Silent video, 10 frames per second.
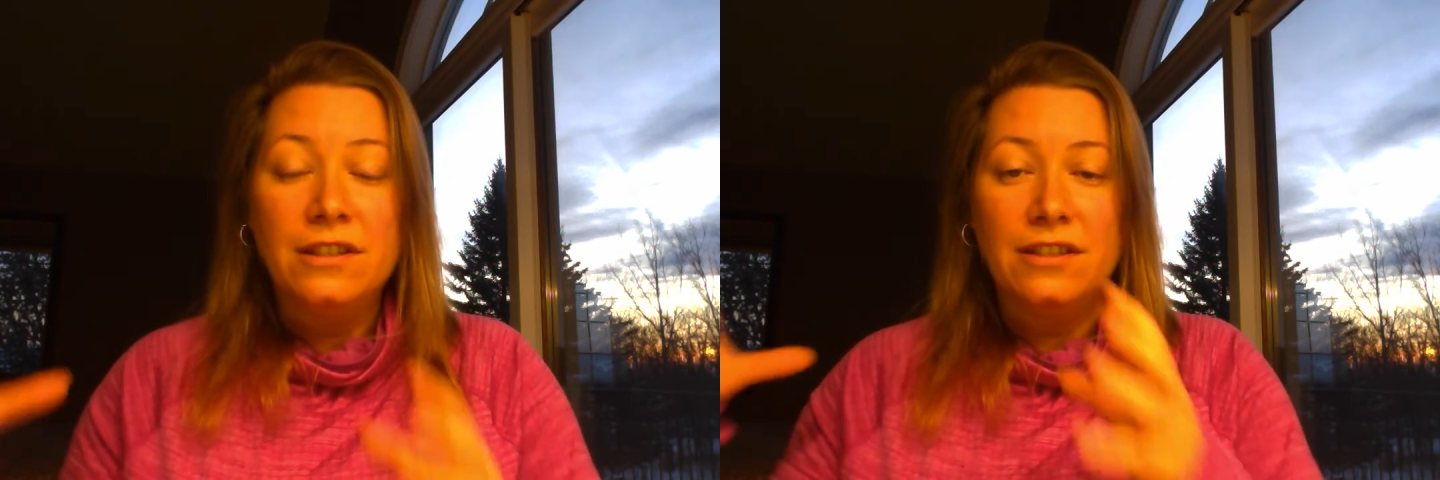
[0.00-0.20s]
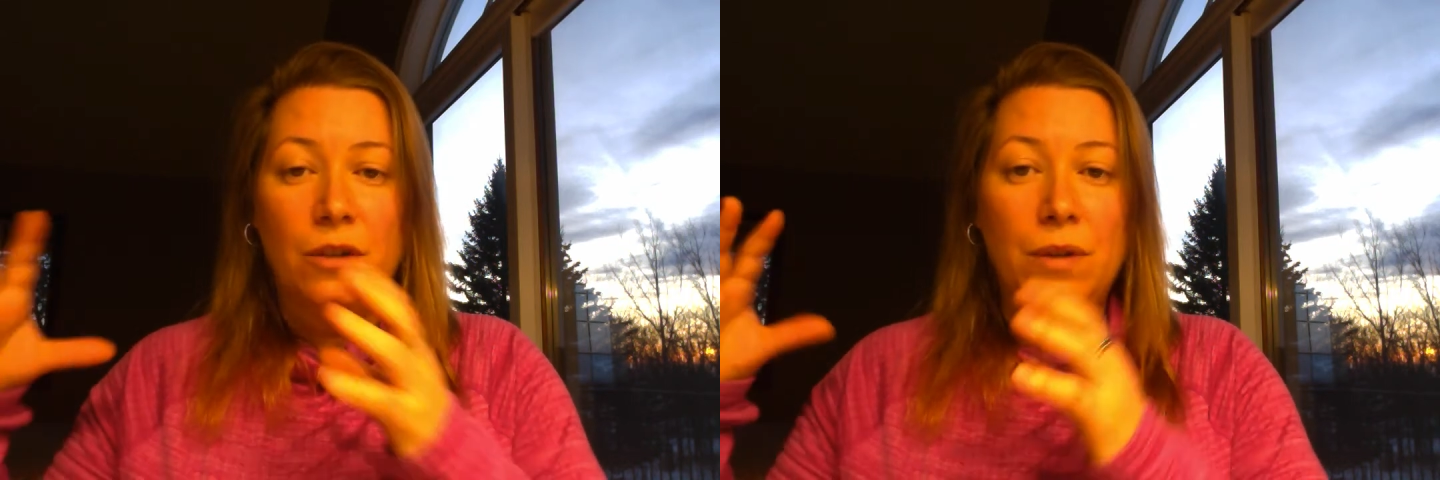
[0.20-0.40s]

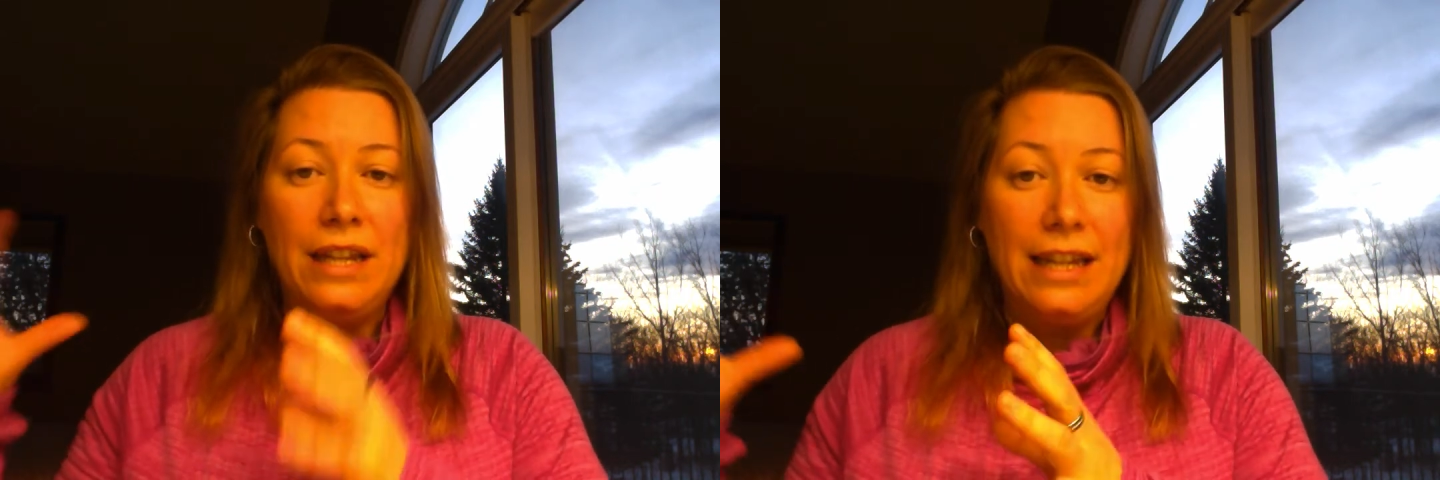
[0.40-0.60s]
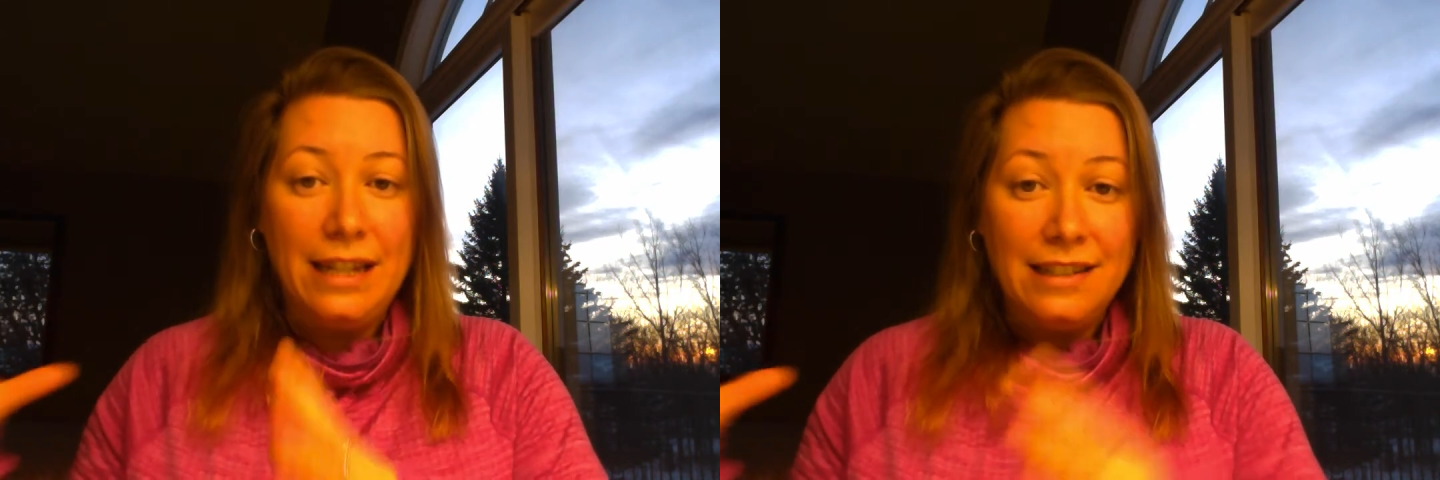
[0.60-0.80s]
So
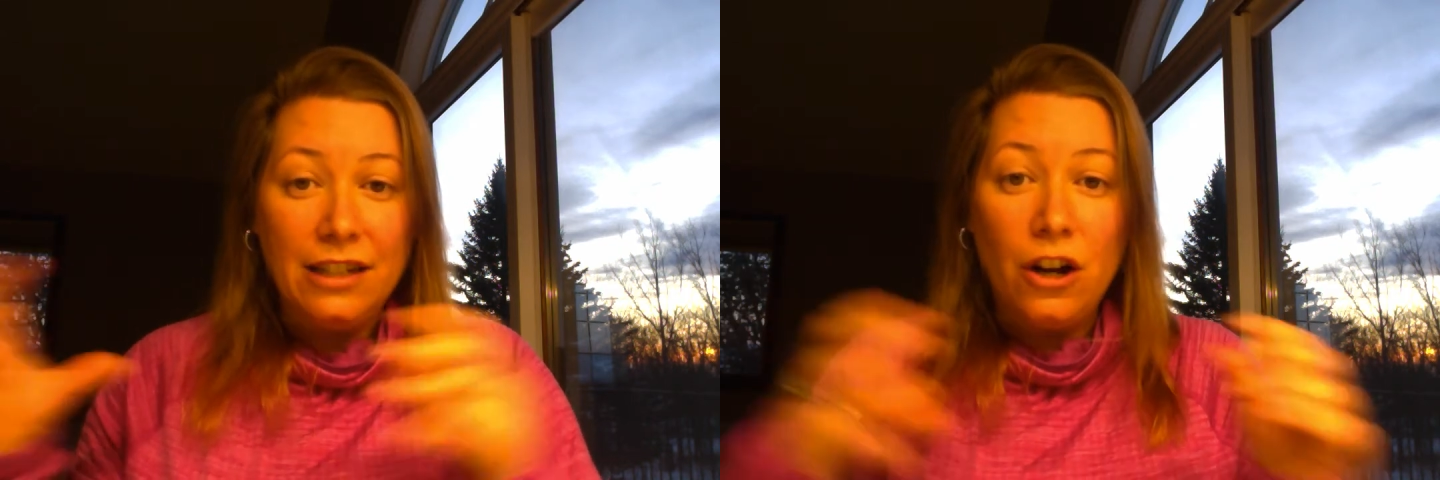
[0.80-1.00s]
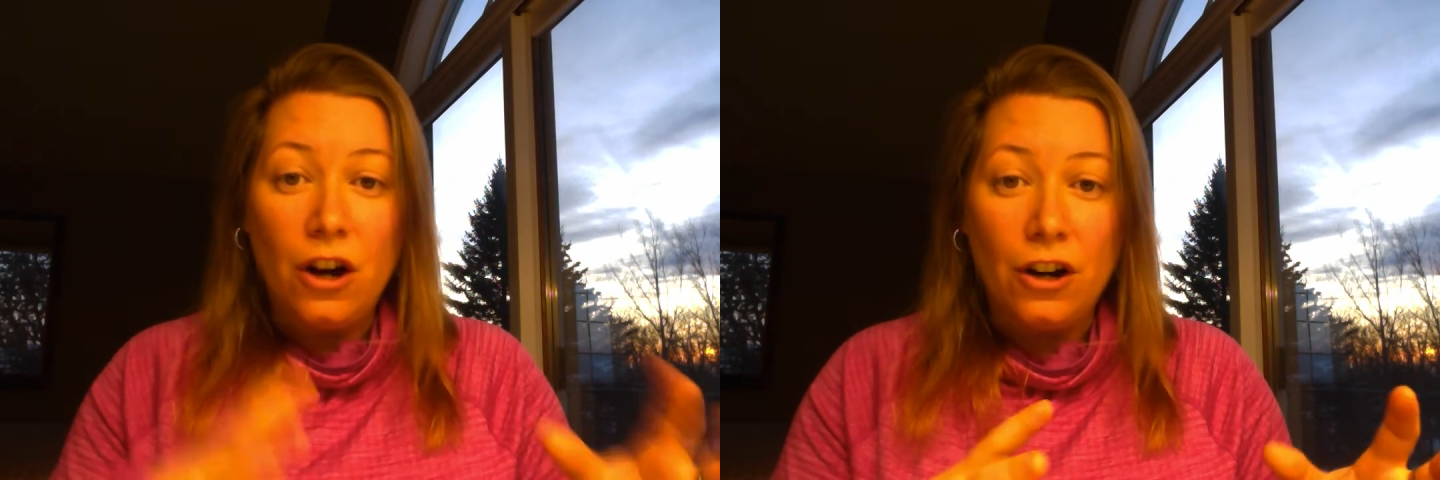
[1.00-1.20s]
easy
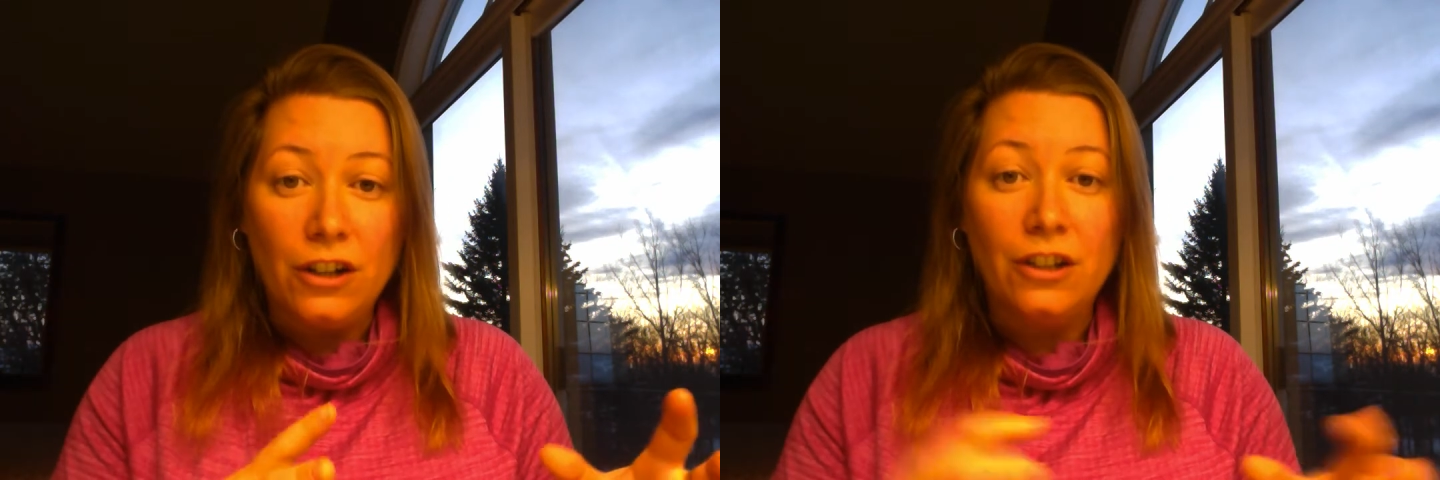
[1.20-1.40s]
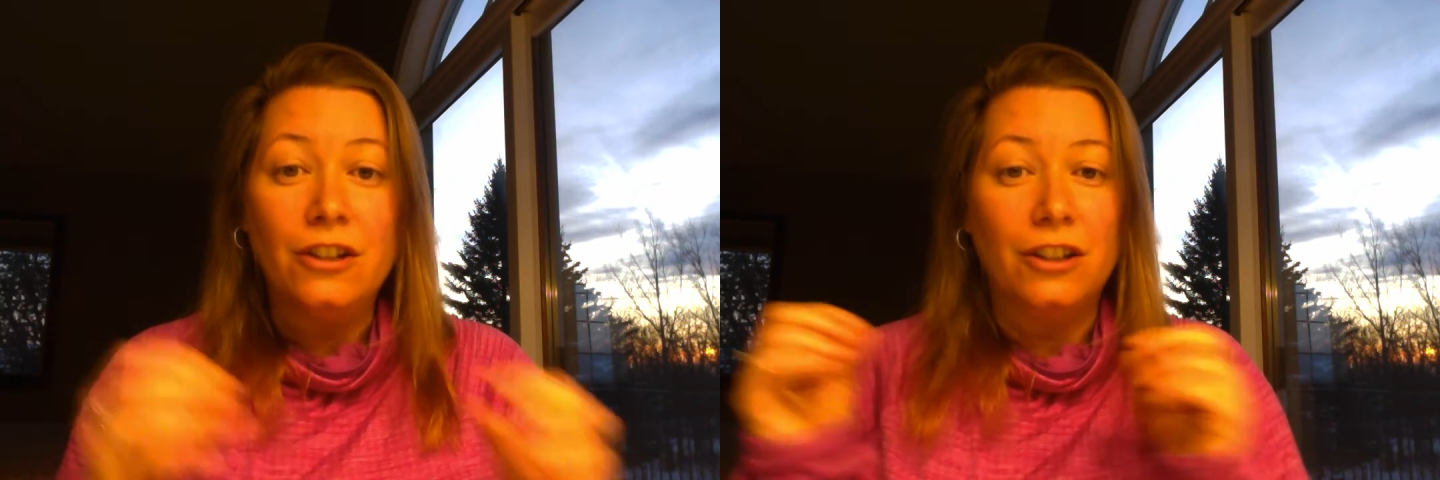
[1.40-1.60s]
to
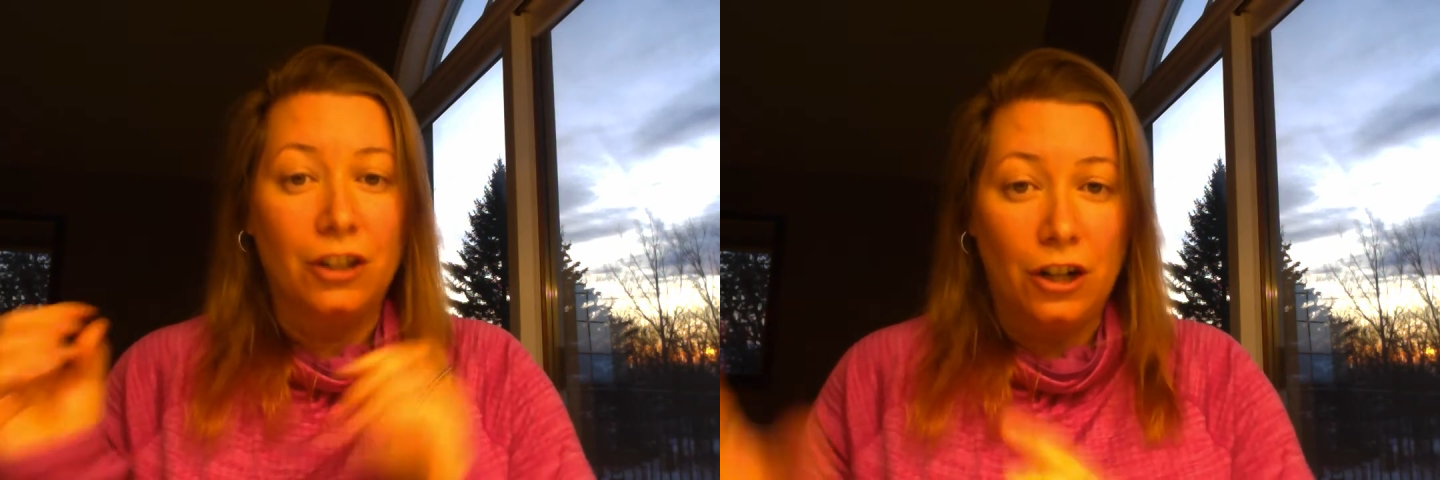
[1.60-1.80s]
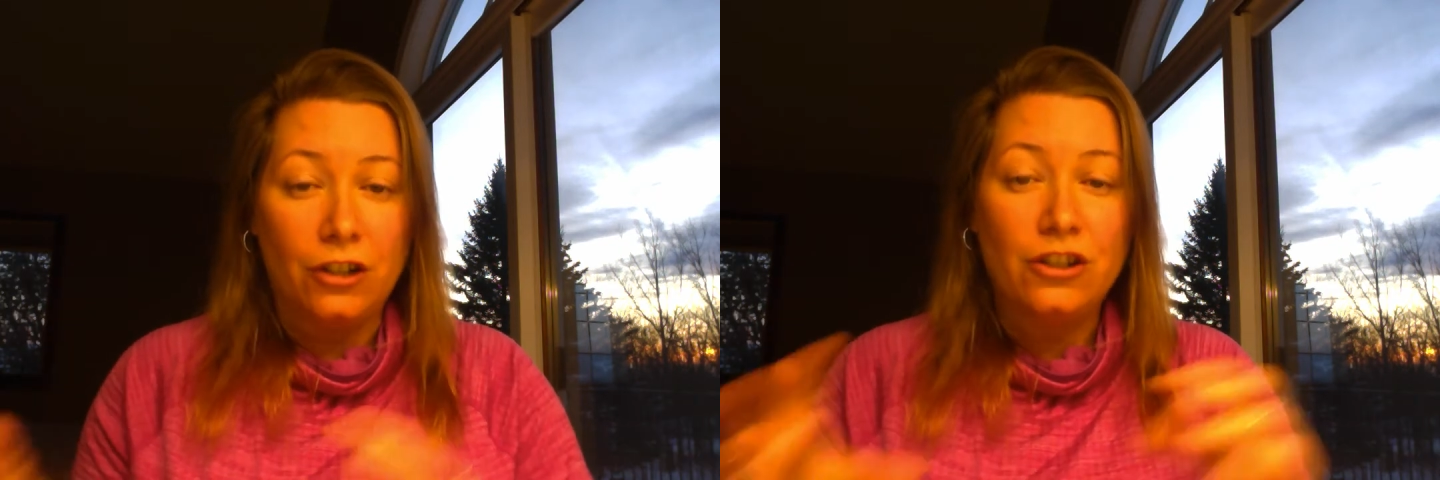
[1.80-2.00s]
hard,
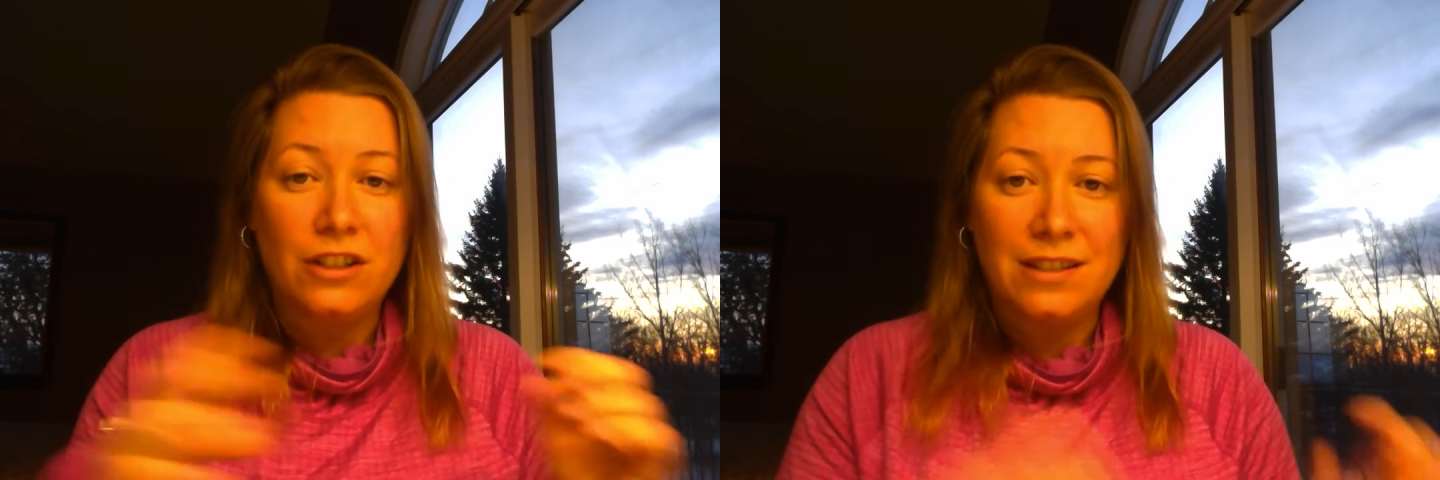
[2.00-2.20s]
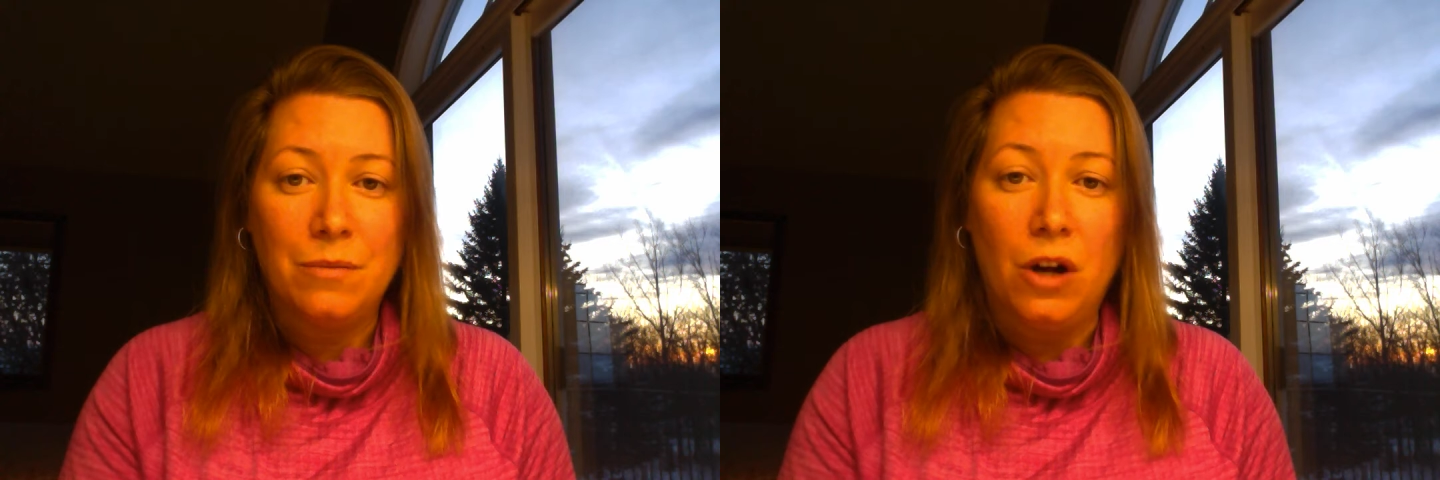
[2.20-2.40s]
large
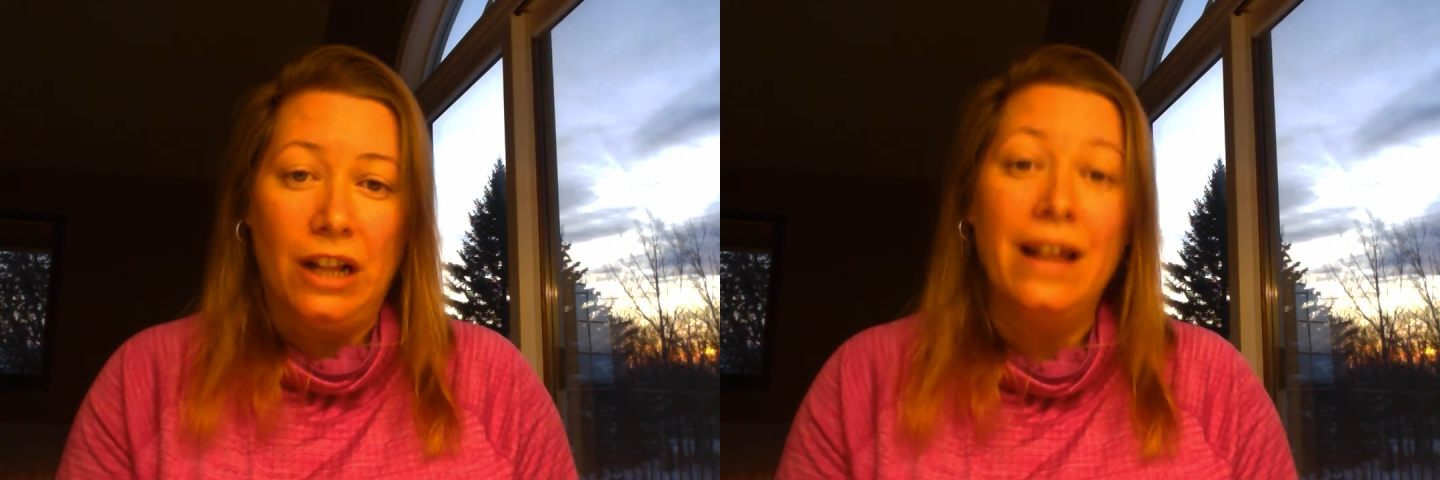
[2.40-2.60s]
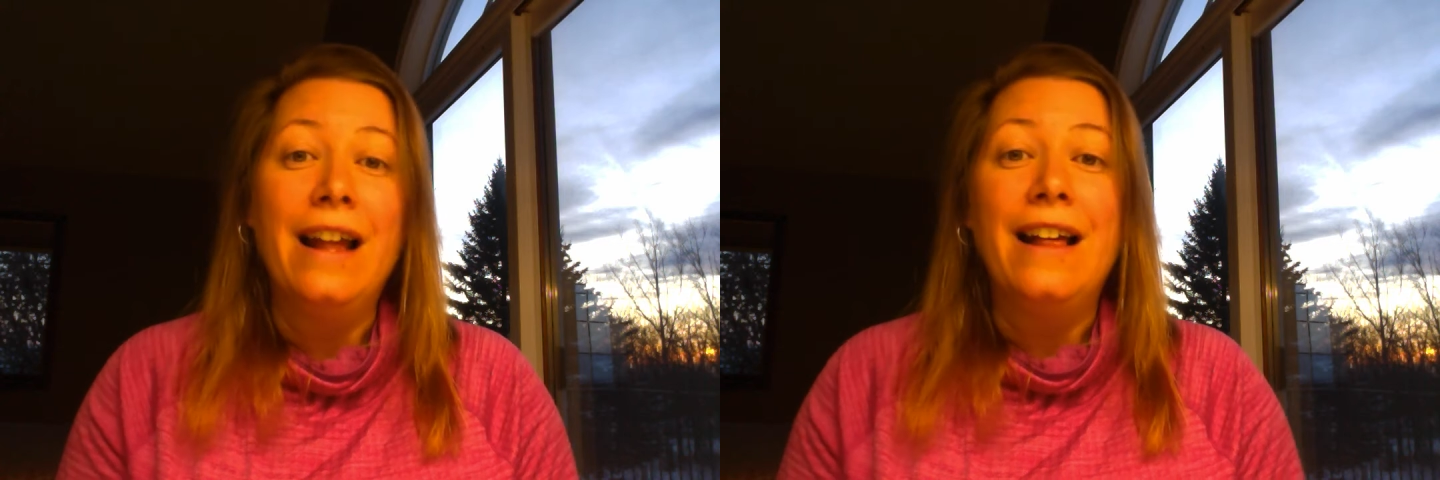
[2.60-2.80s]
to small.